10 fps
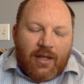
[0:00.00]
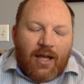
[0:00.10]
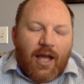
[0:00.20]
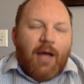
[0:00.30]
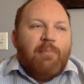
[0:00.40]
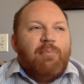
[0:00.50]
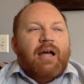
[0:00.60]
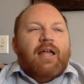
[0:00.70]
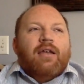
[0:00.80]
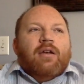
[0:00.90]

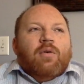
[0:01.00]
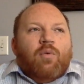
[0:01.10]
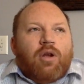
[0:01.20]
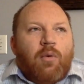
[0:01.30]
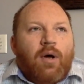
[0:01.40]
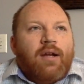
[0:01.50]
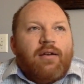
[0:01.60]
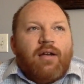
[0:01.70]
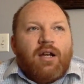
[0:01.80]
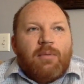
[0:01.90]
But what I
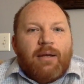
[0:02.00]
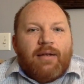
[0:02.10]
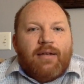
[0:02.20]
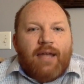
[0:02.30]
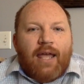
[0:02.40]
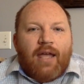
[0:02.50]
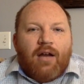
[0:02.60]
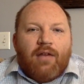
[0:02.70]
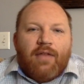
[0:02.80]
want to talk about today are